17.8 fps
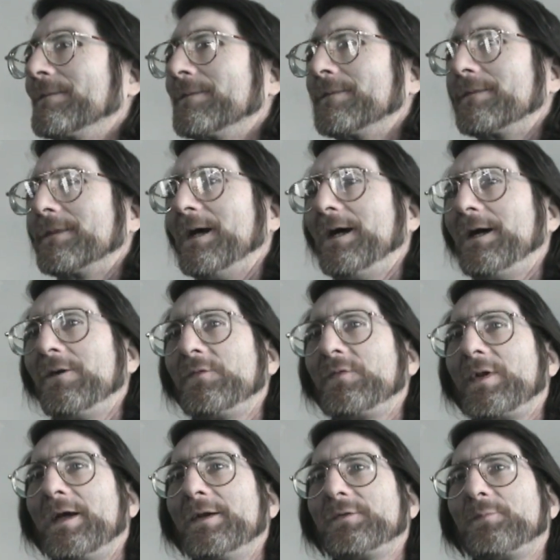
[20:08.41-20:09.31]
Now, how'd you
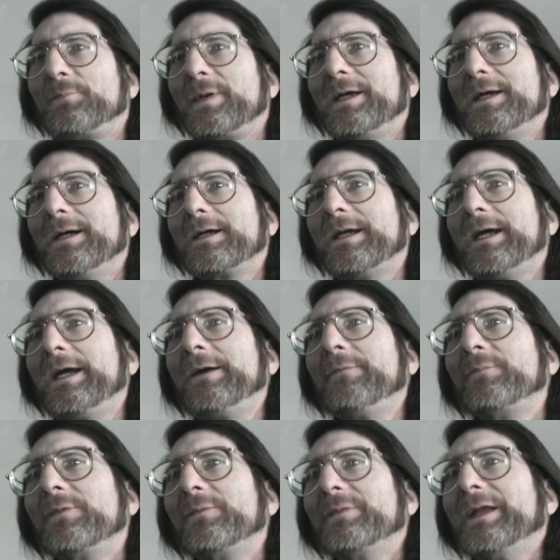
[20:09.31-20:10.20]
like to play a
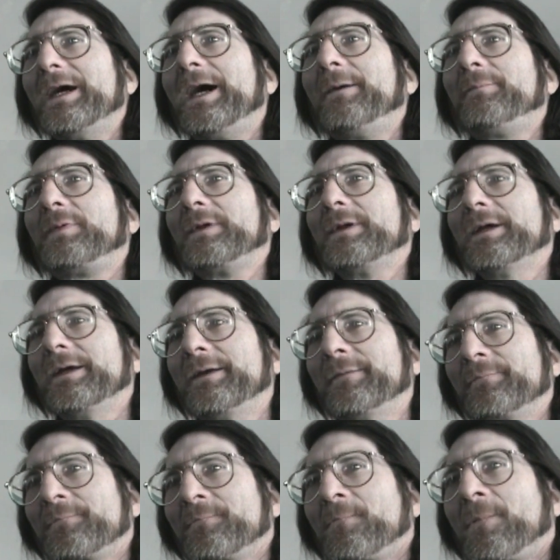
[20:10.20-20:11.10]
game of Monopoly
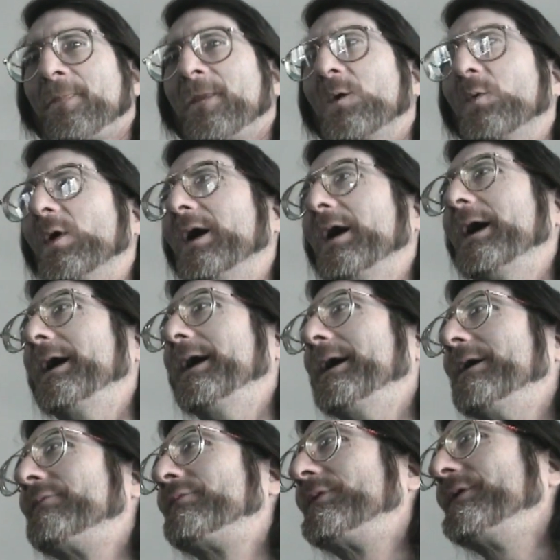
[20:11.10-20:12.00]
where
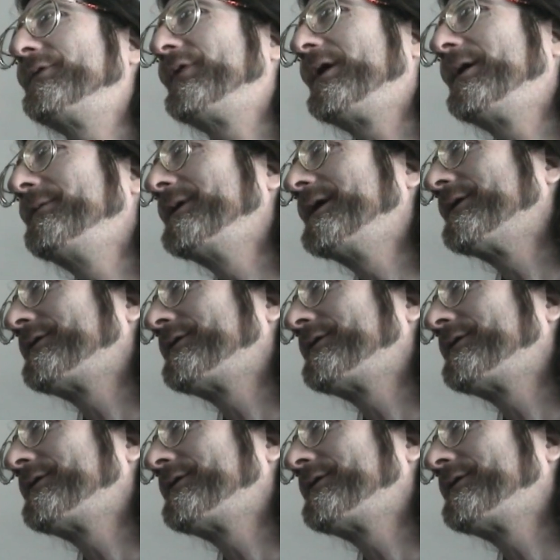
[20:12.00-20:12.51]
every time you get